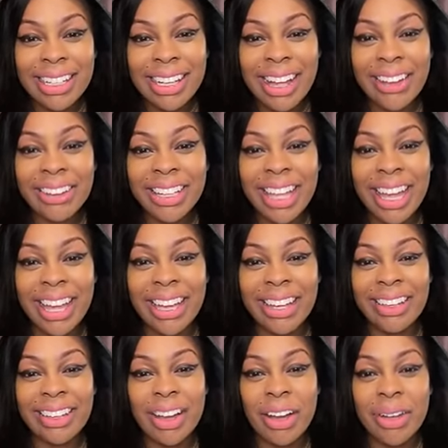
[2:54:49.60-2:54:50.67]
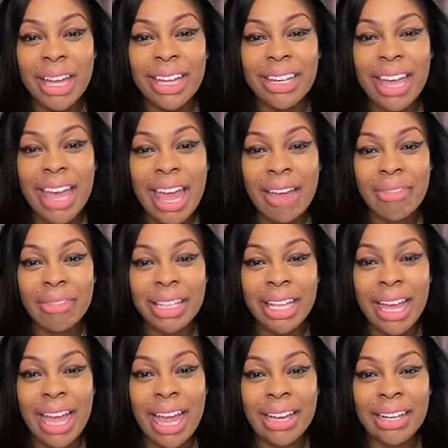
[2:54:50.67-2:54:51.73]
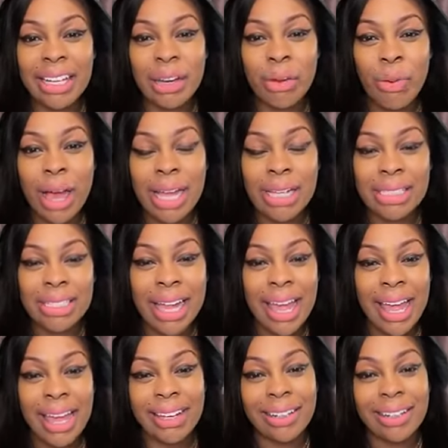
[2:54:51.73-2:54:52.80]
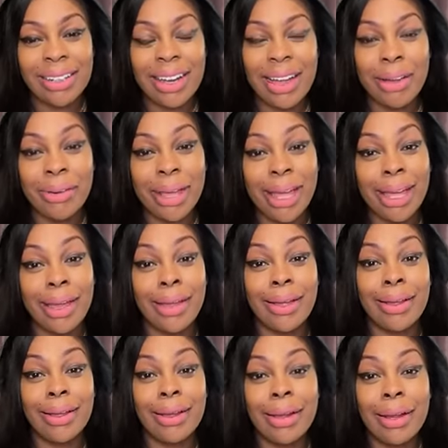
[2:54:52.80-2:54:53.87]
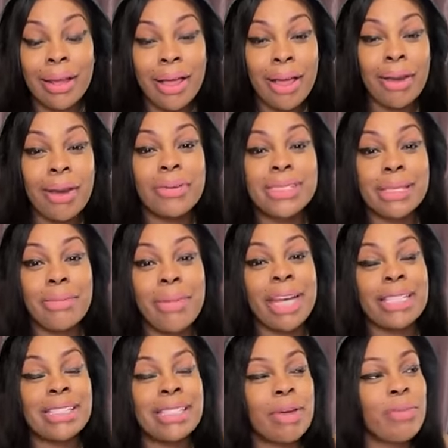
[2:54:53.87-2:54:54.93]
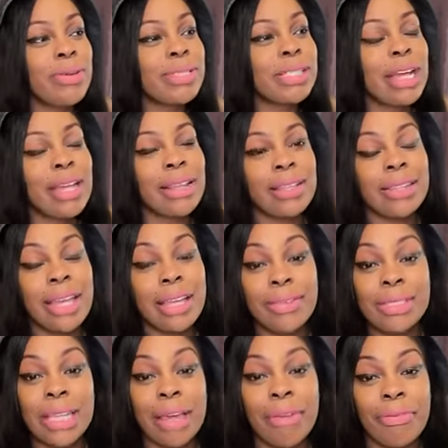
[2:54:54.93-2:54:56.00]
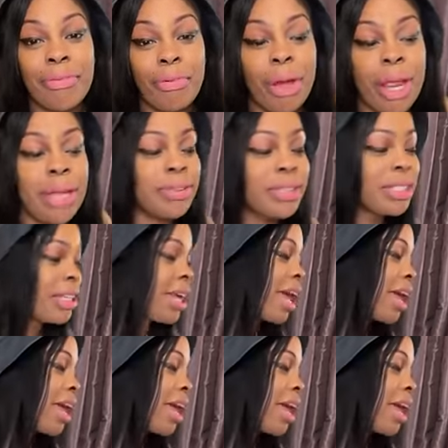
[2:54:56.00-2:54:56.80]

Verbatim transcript: Okay, okay, The Advocate. I need to watch that. Okay. Hold on. Somebody said, what was the other thing you said? Frailty. I